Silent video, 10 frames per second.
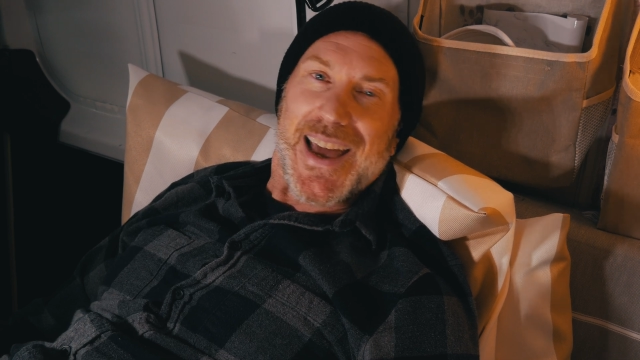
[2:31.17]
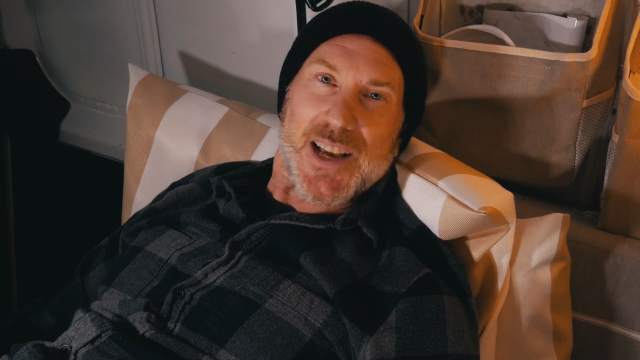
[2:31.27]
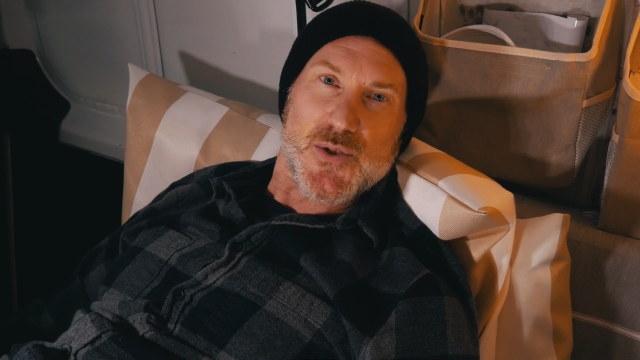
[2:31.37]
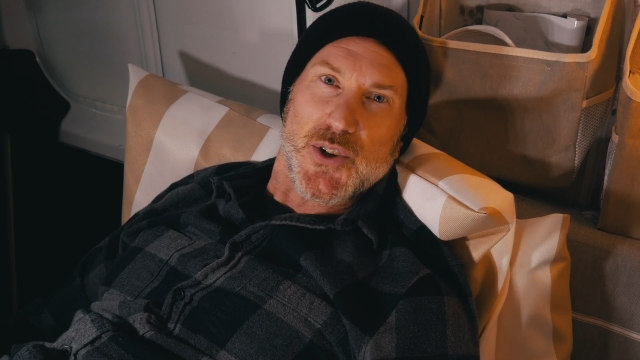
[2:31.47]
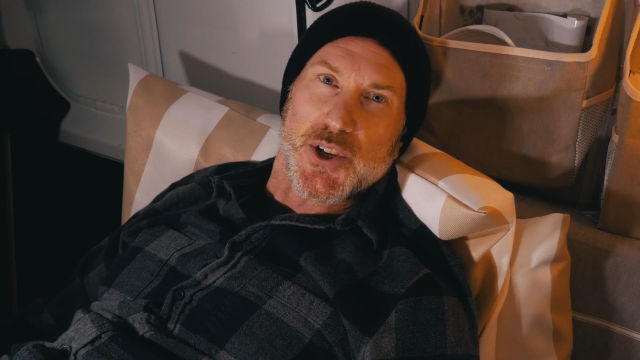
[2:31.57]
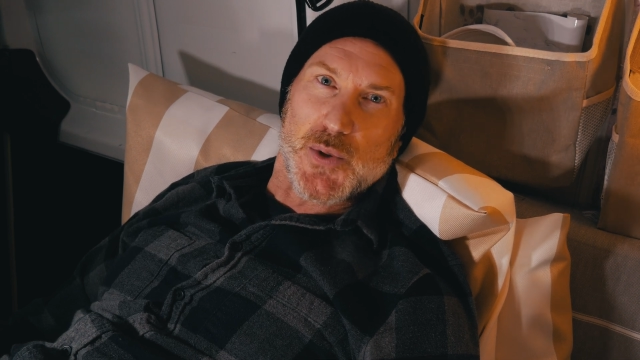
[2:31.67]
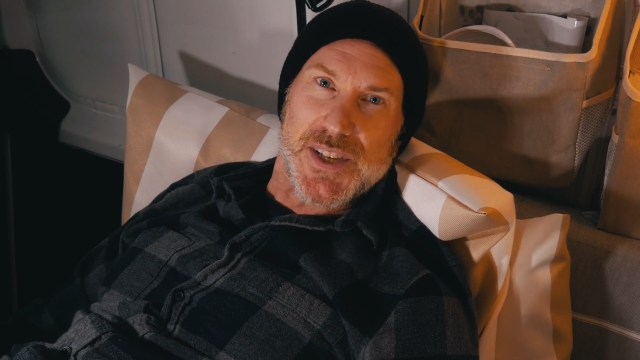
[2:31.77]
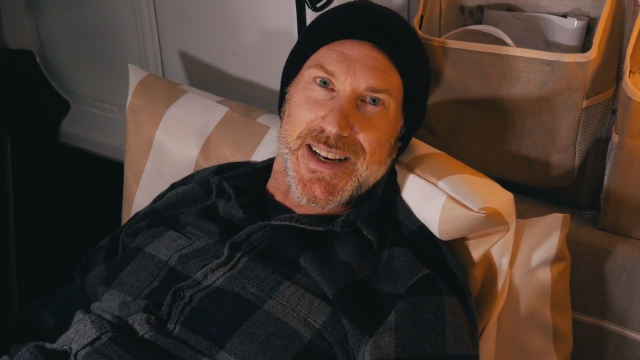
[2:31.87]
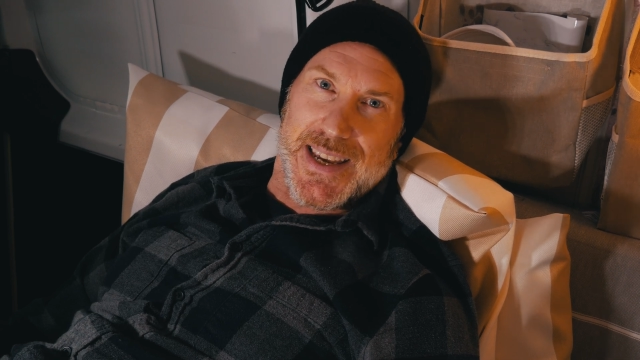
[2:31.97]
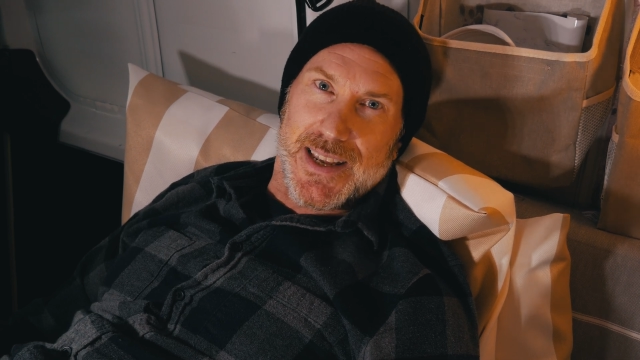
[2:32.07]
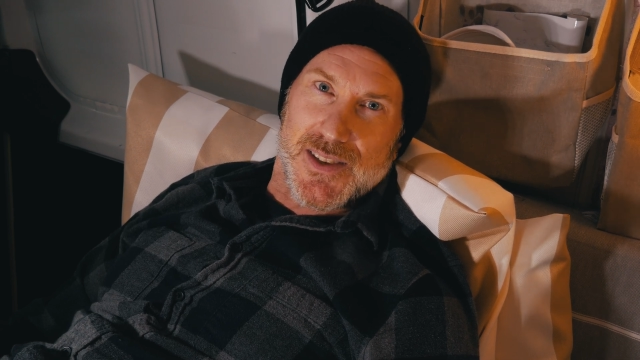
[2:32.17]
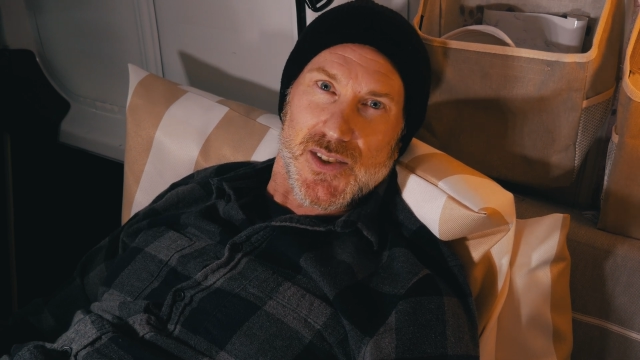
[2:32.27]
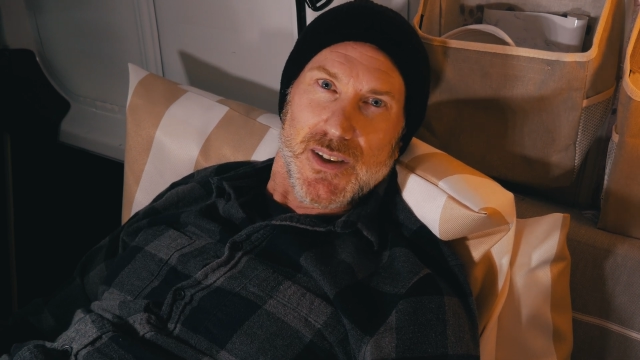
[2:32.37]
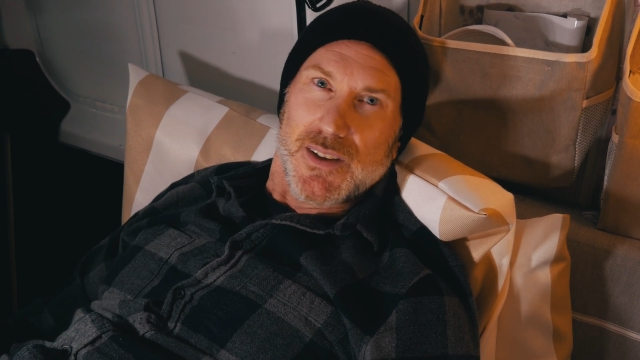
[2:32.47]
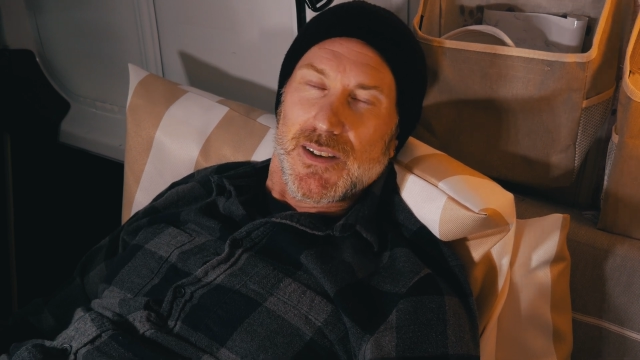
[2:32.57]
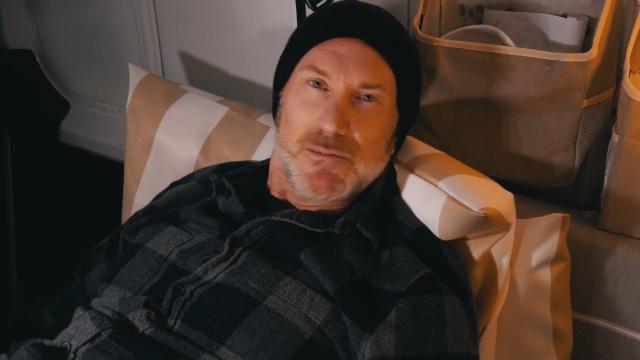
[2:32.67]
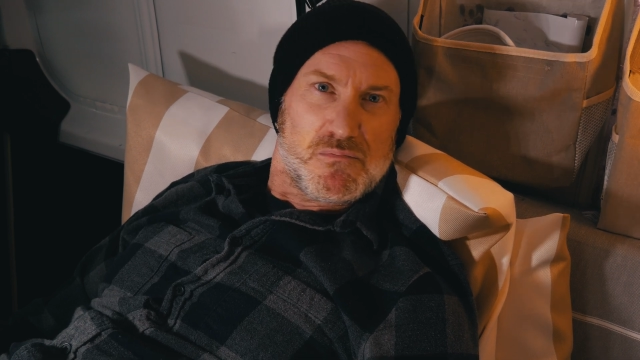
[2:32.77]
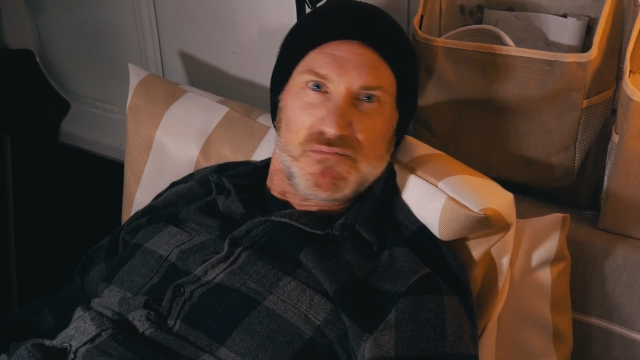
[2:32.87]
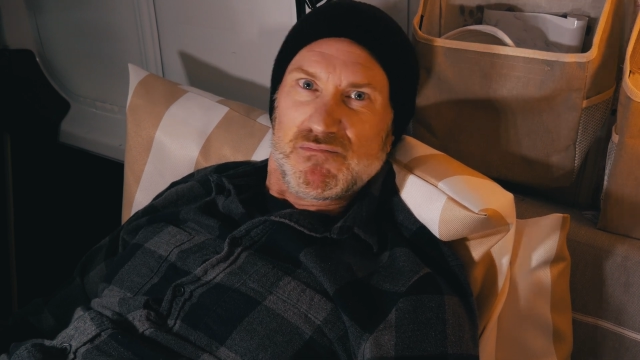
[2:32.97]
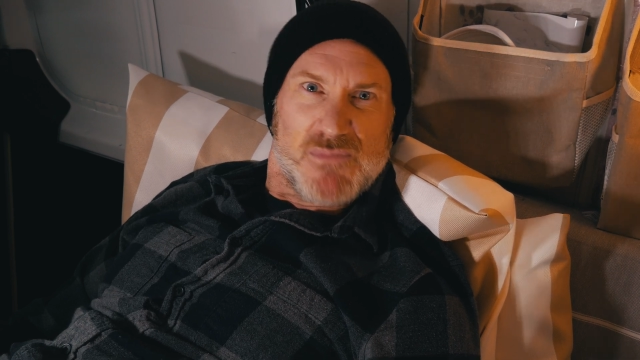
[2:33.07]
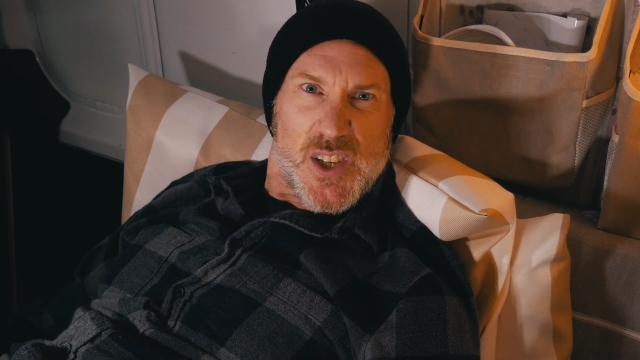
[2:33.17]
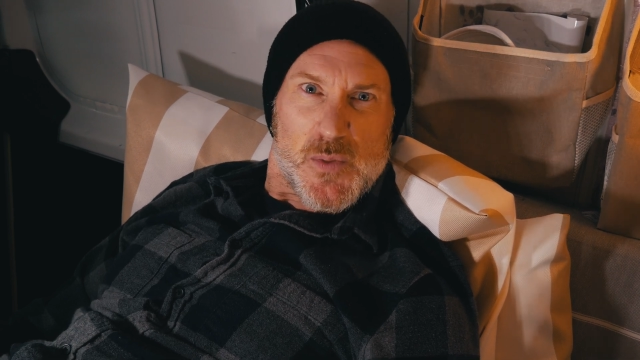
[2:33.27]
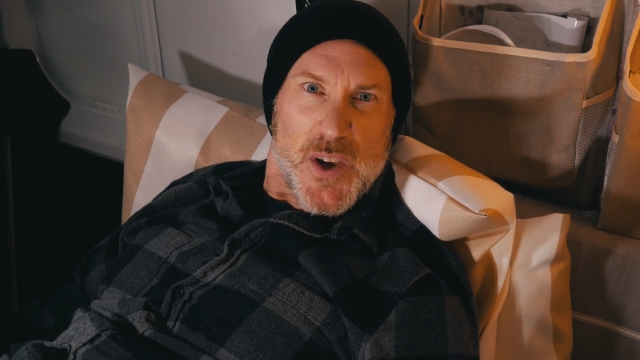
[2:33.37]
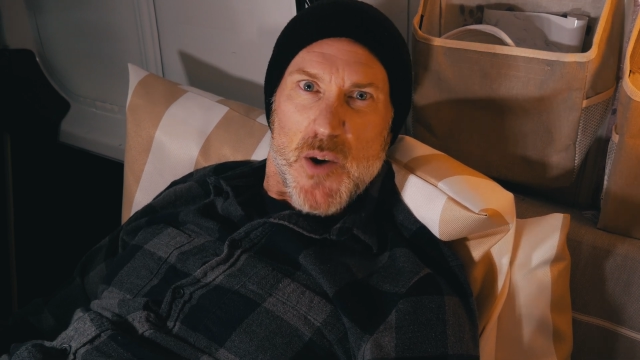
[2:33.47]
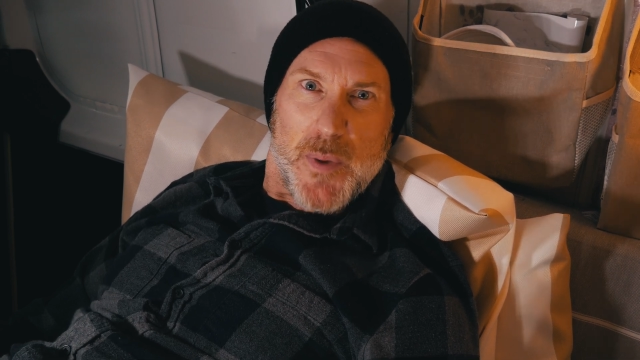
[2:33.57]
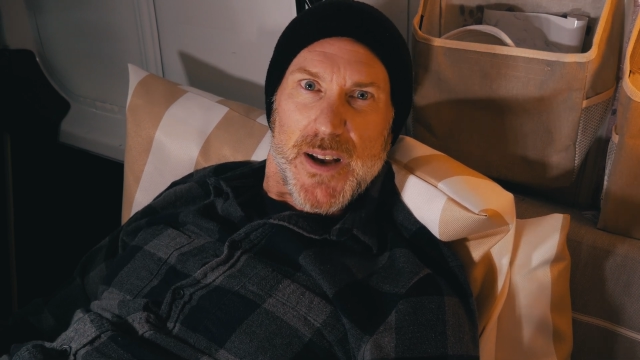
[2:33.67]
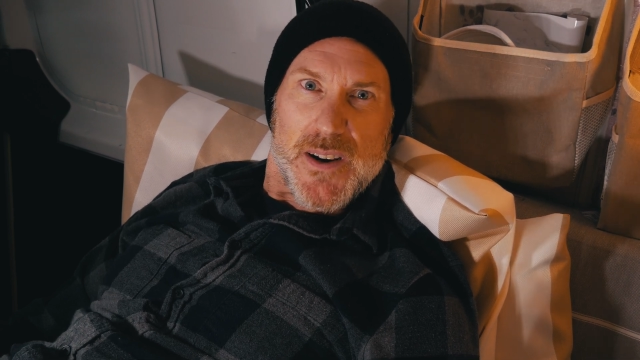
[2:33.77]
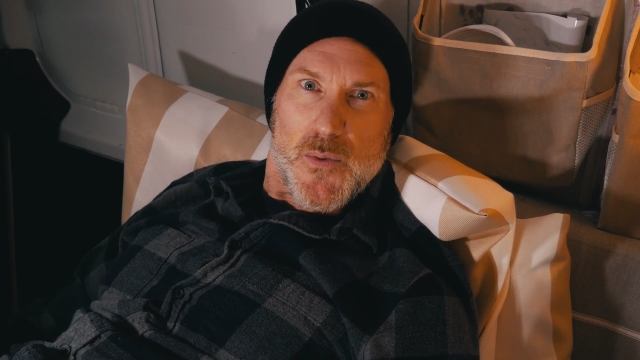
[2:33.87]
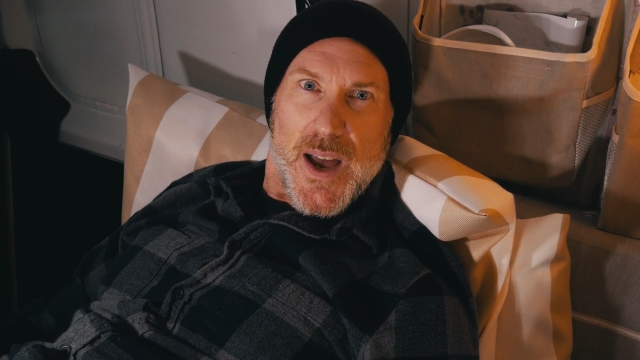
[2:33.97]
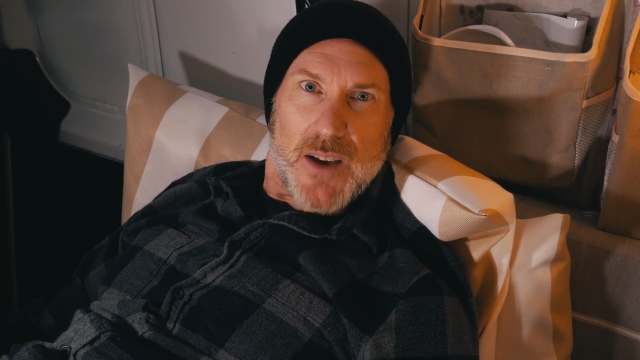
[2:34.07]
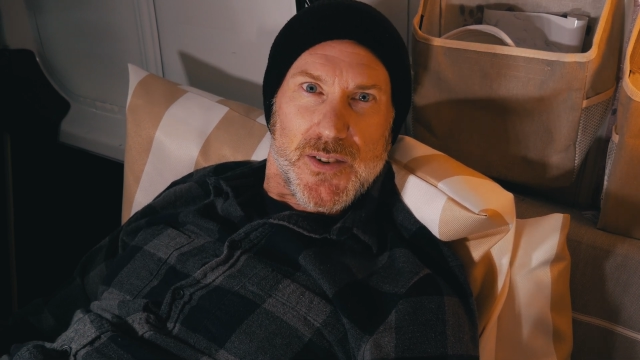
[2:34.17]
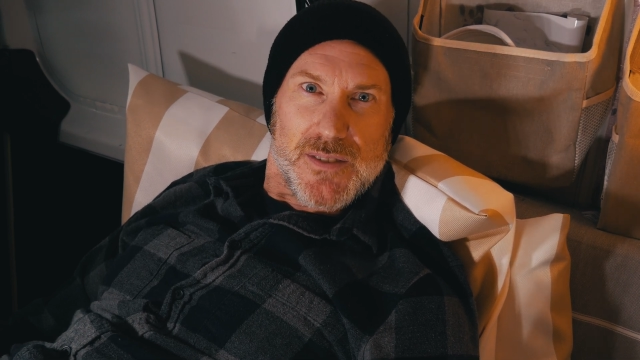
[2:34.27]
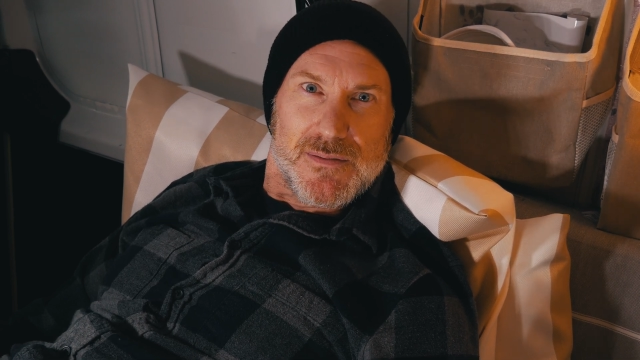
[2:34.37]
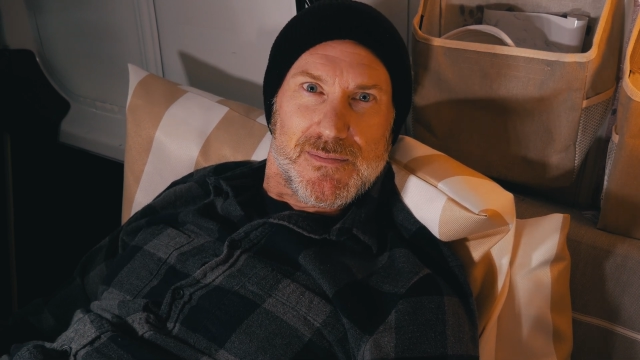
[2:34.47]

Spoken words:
extra juice it needs just while you're putting around.